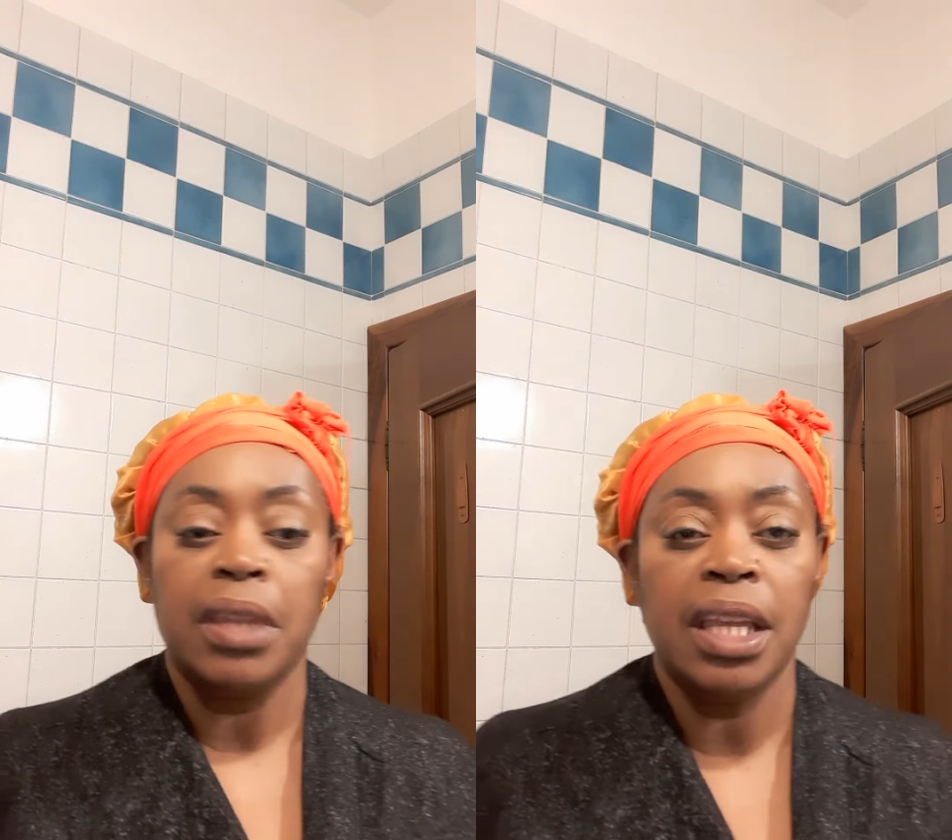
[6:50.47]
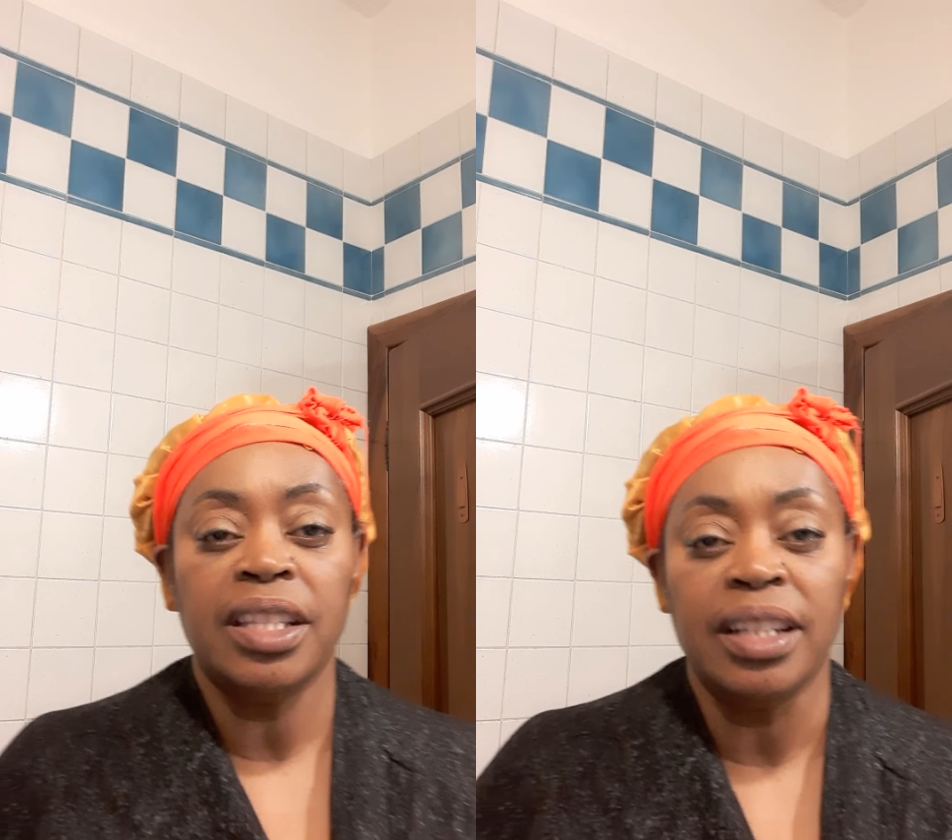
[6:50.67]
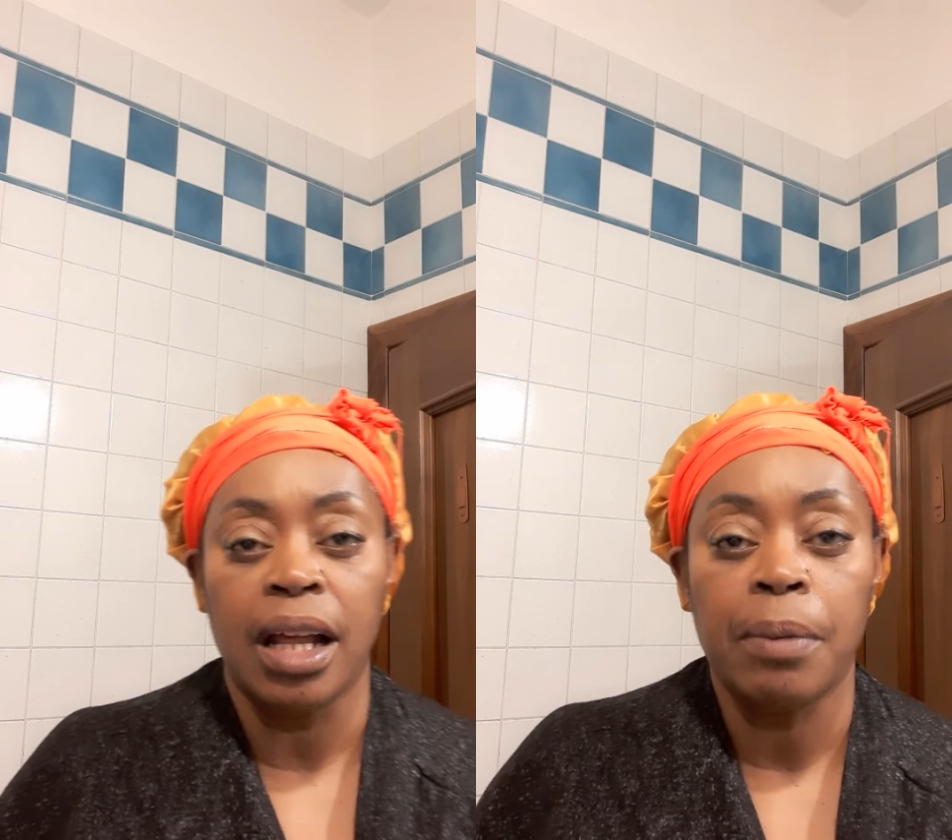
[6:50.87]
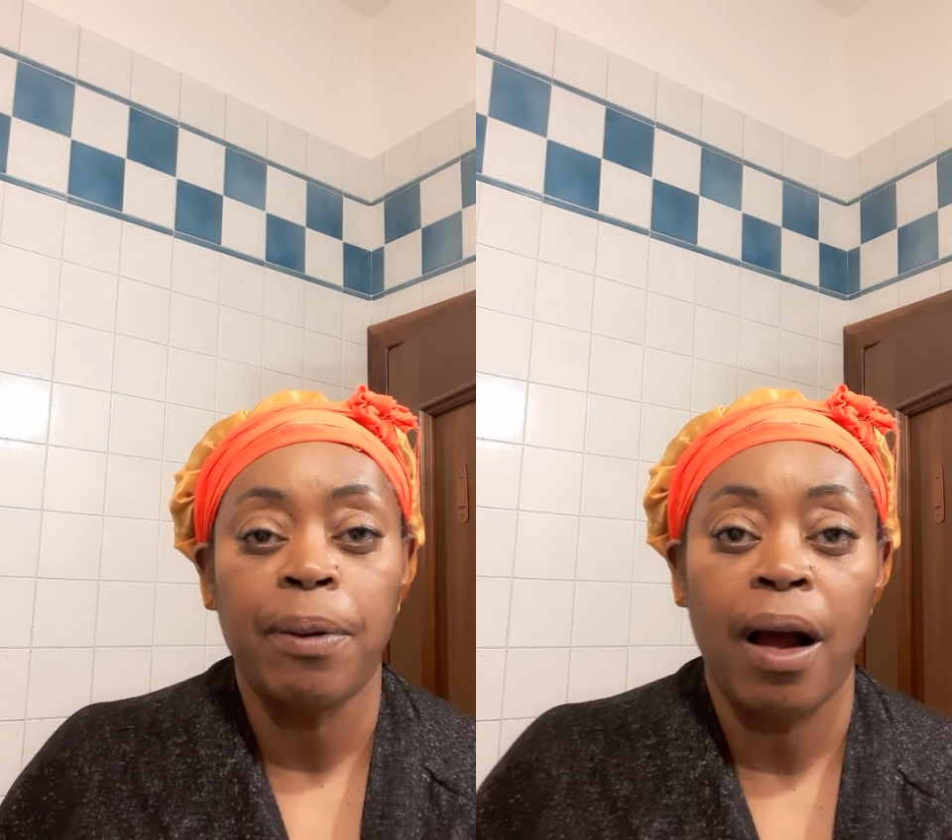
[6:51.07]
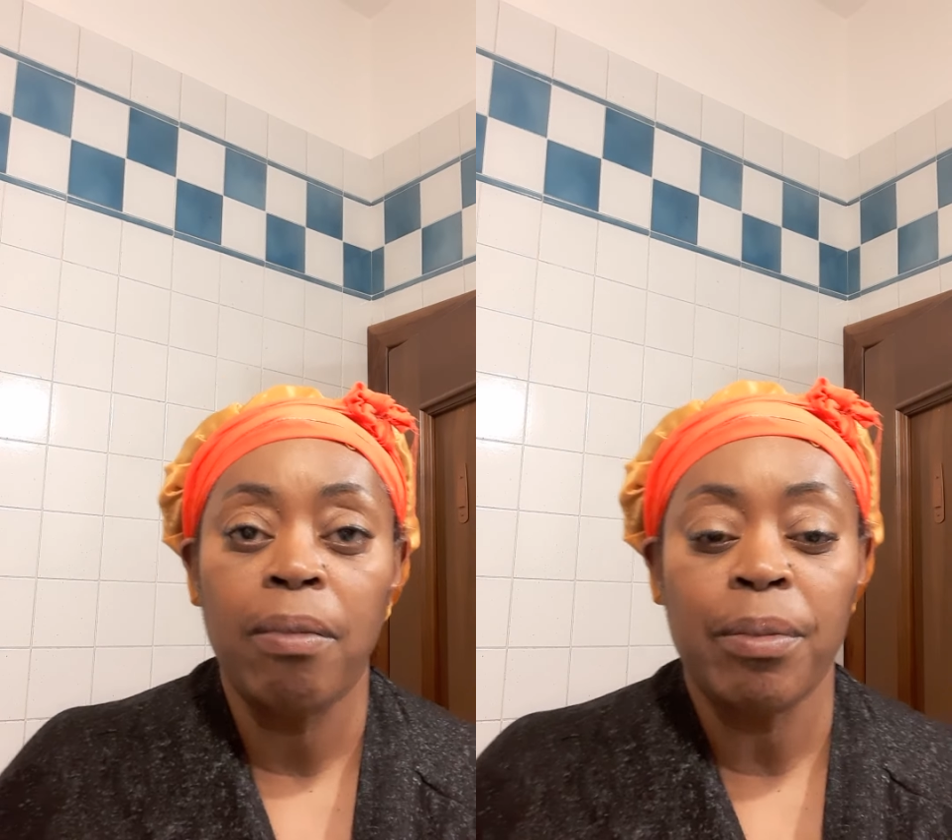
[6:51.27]
it's not a
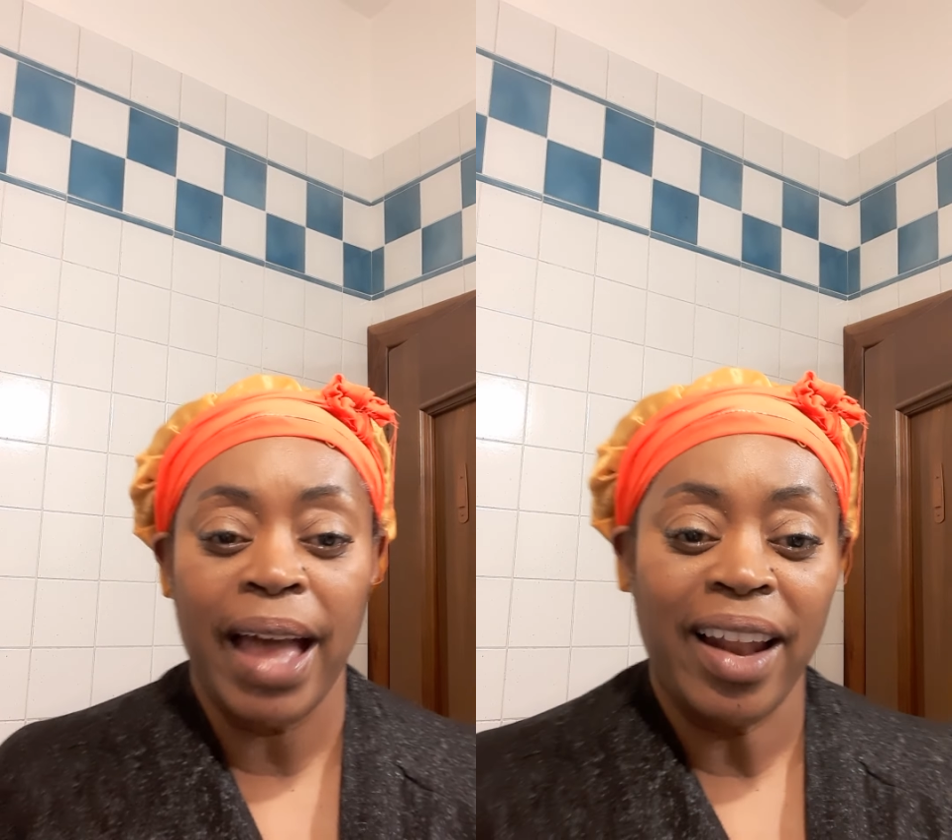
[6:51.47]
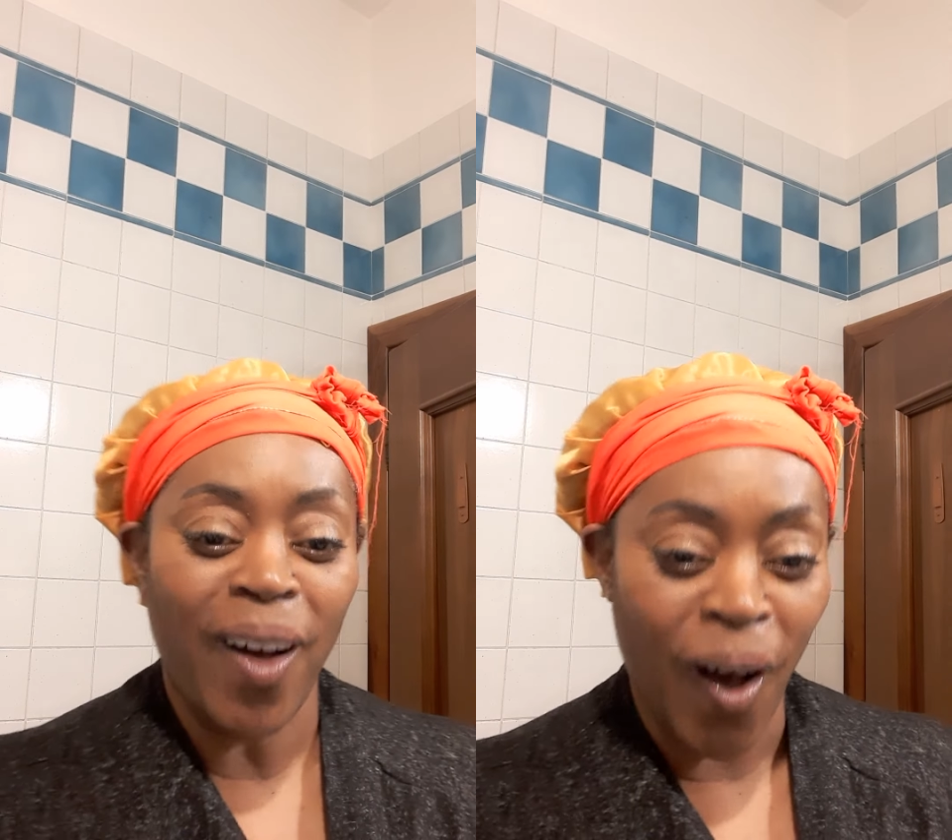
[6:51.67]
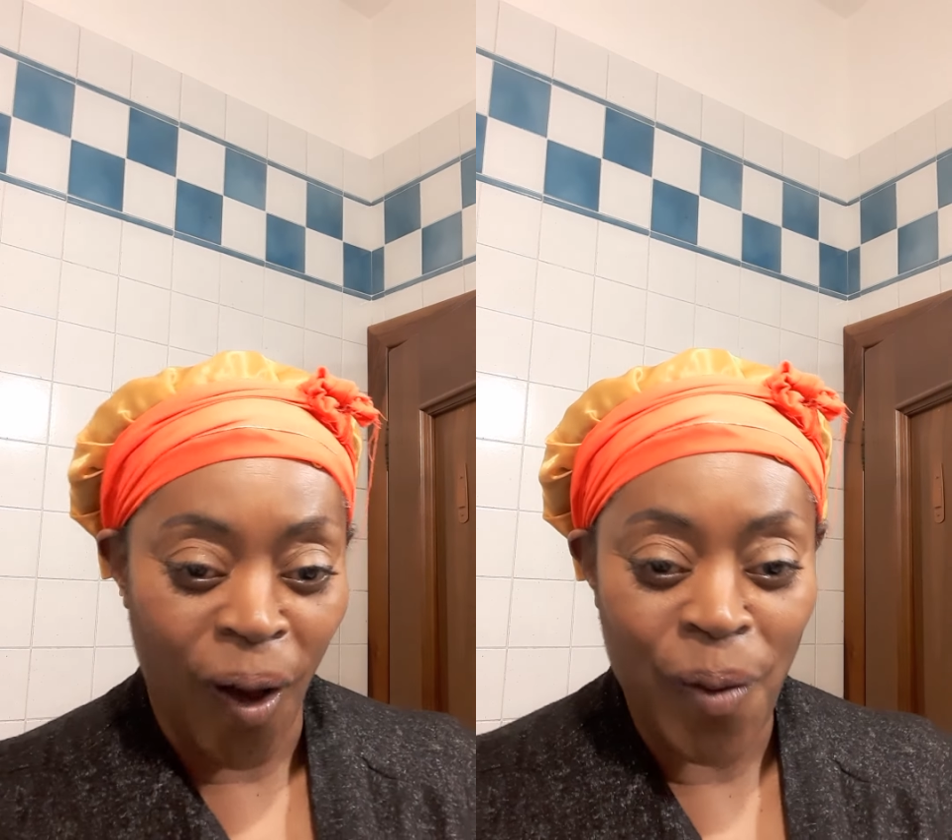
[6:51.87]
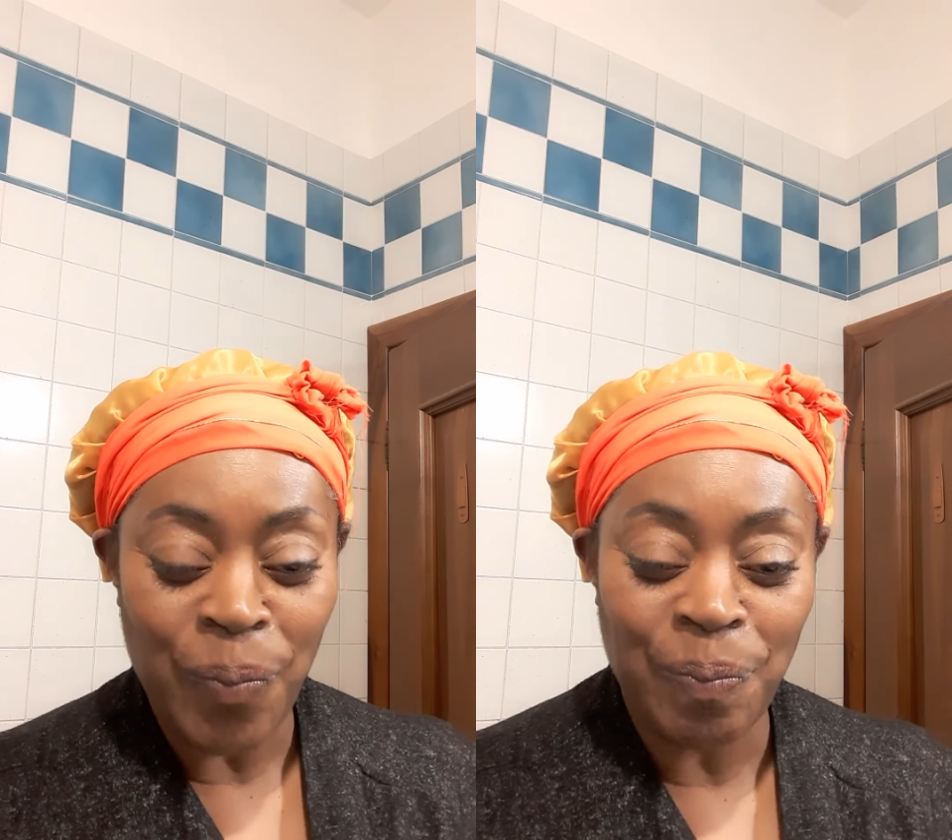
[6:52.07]
problem at all.